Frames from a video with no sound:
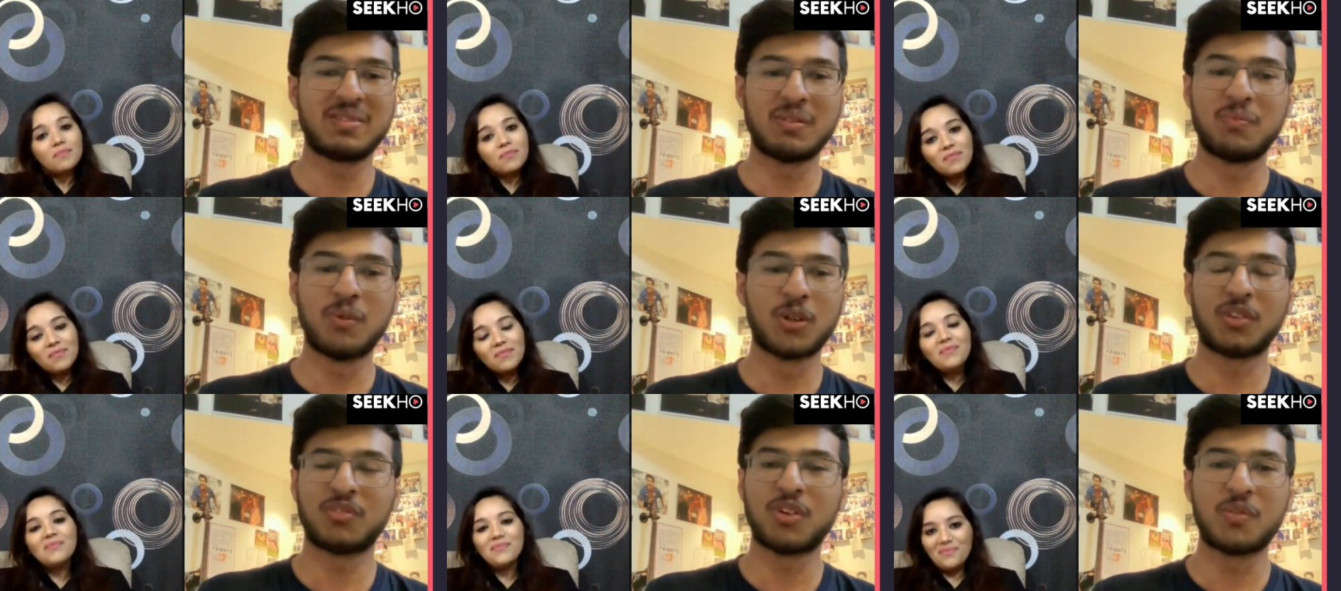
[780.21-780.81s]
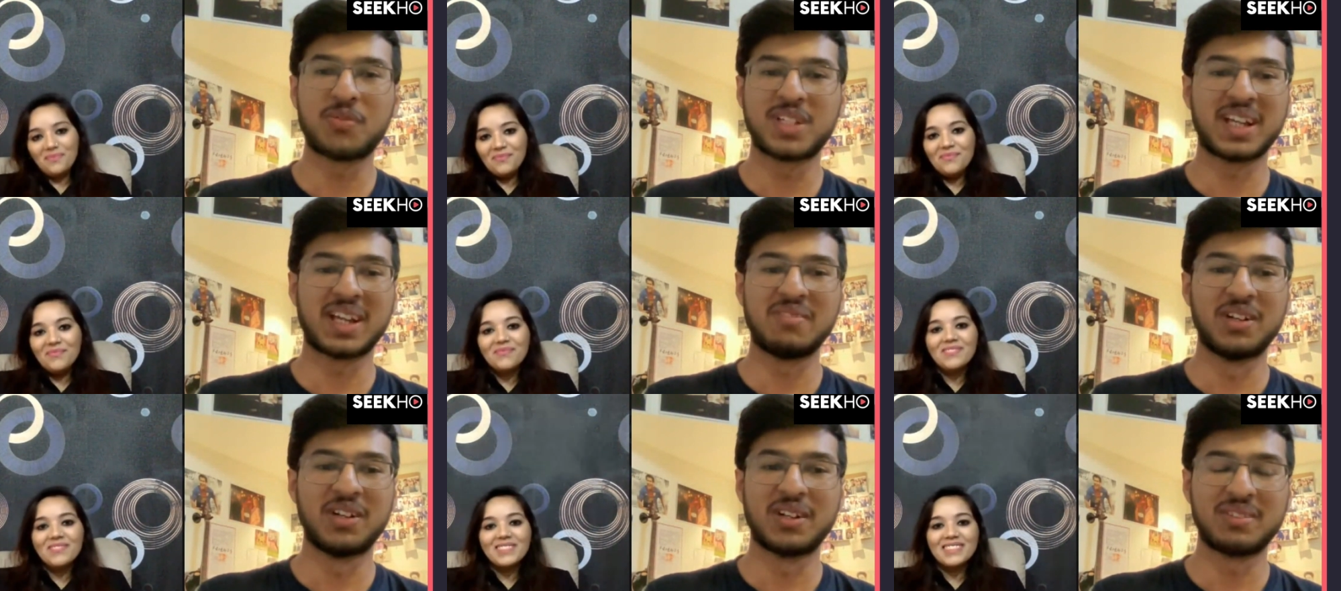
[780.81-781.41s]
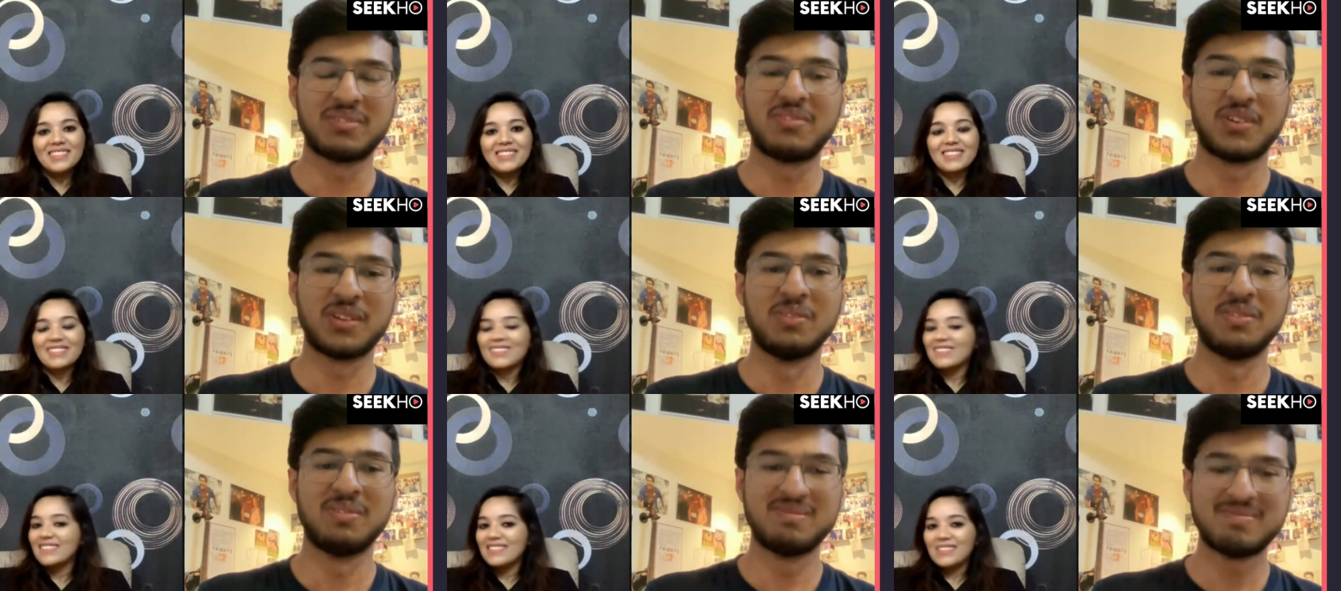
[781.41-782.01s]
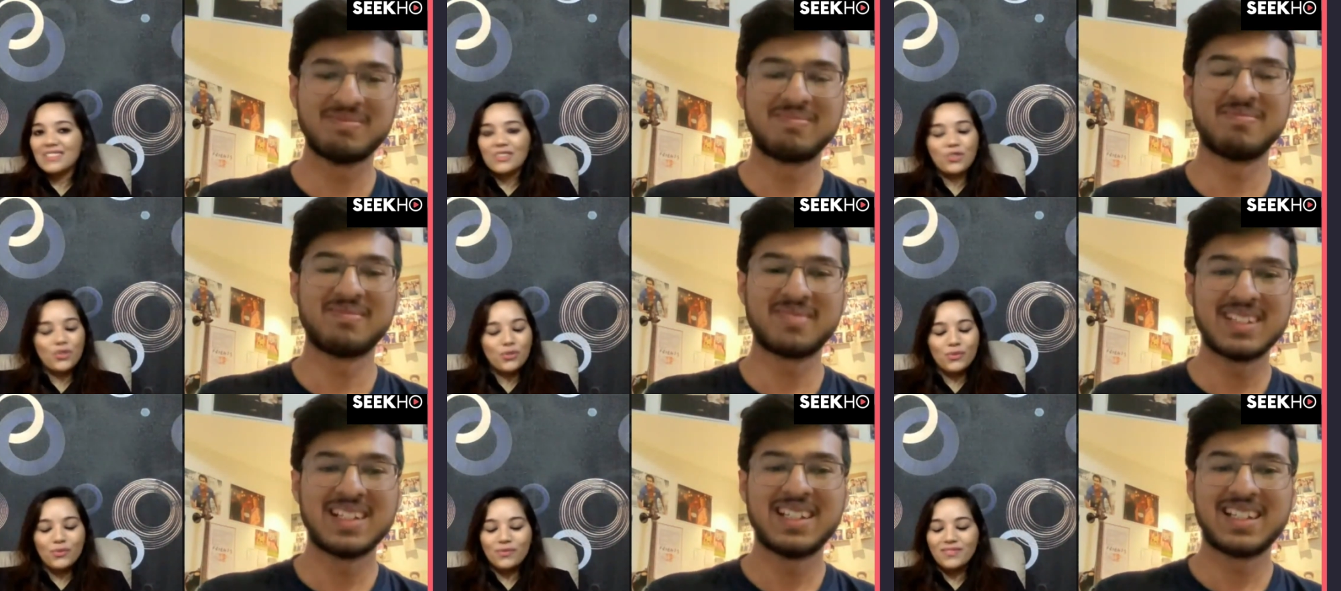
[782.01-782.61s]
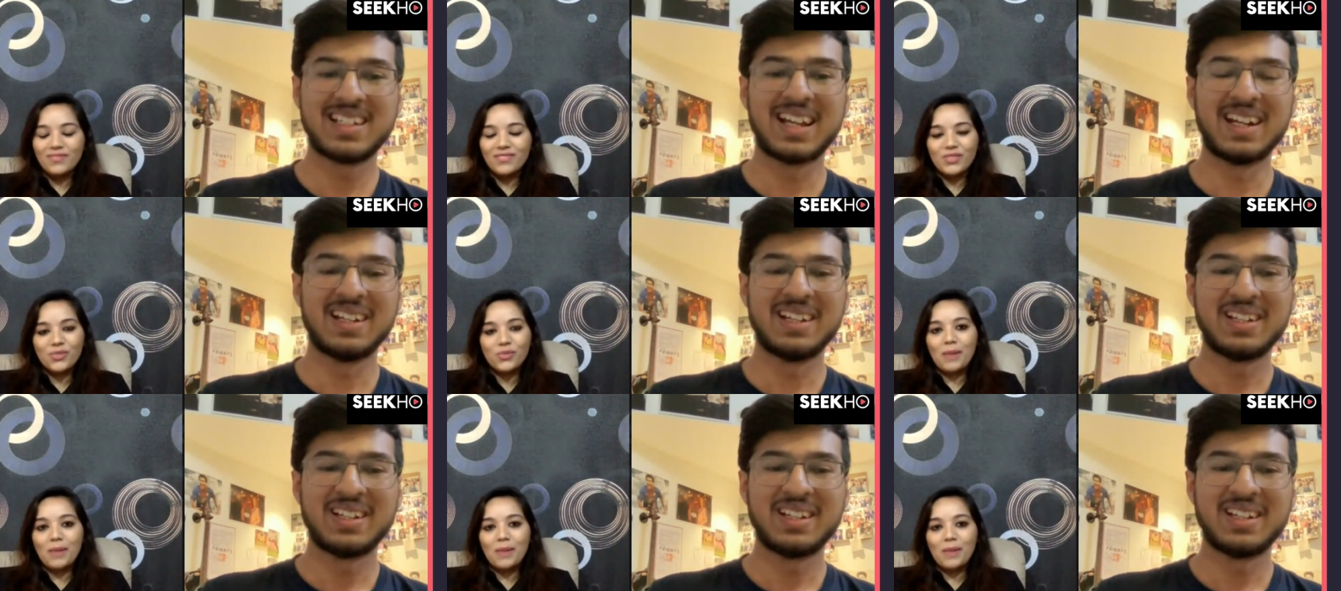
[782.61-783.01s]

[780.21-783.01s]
Speaker 1: both of the option can work for you true right. true